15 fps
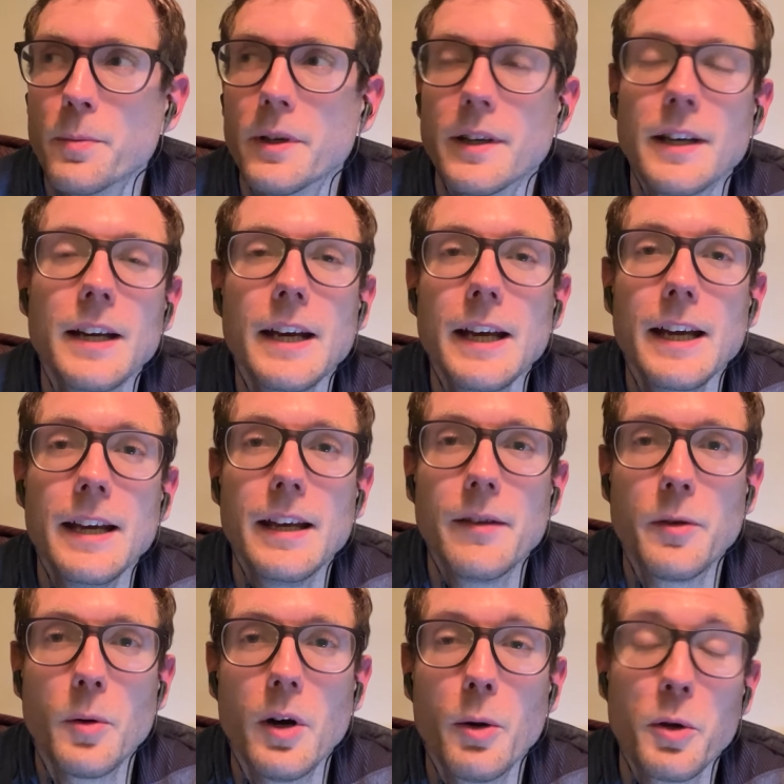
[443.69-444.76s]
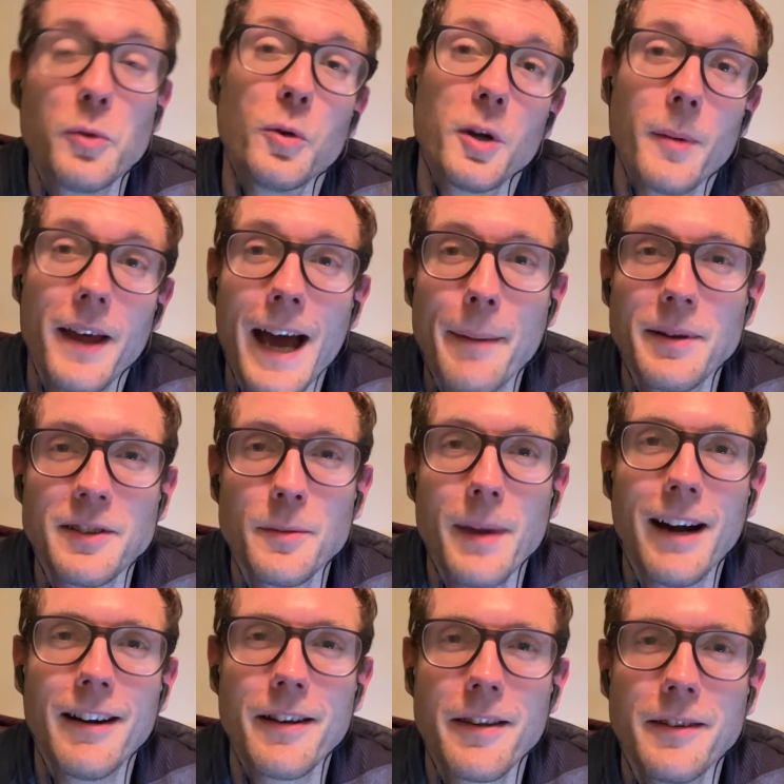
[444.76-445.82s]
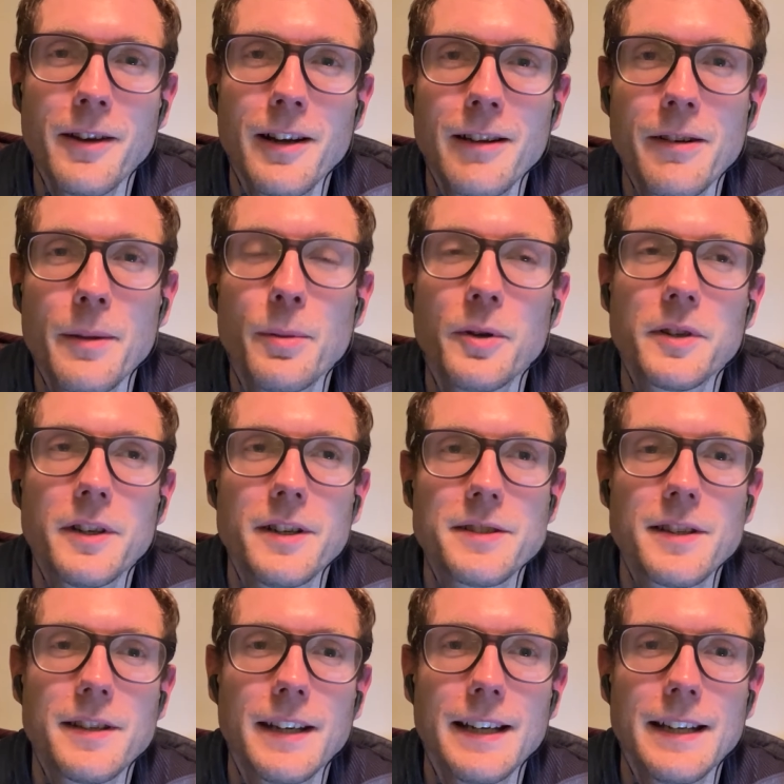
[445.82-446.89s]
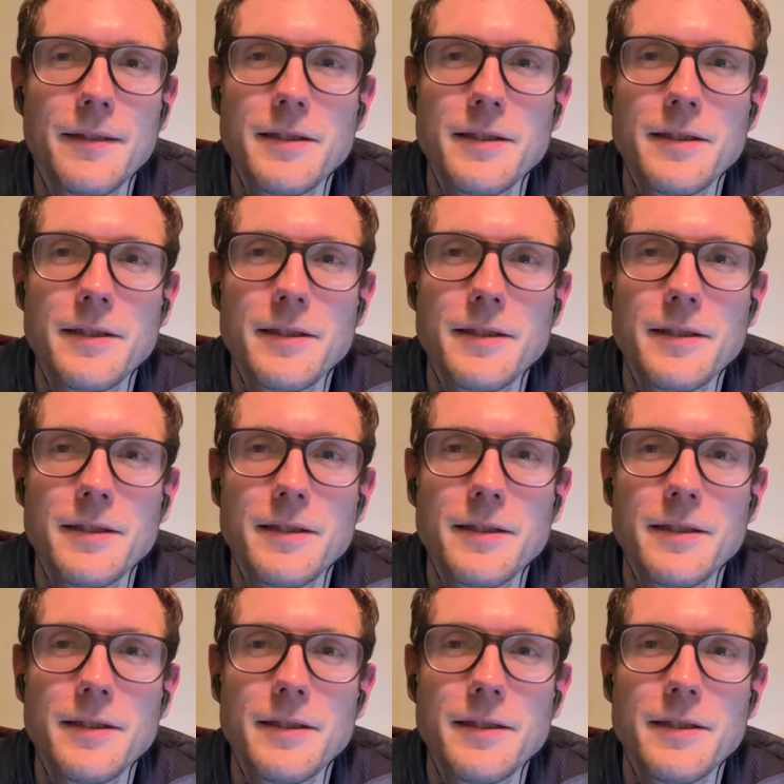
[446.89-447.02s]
But if you are, we were talking about Abingdon Marathon earlier in the podcast today.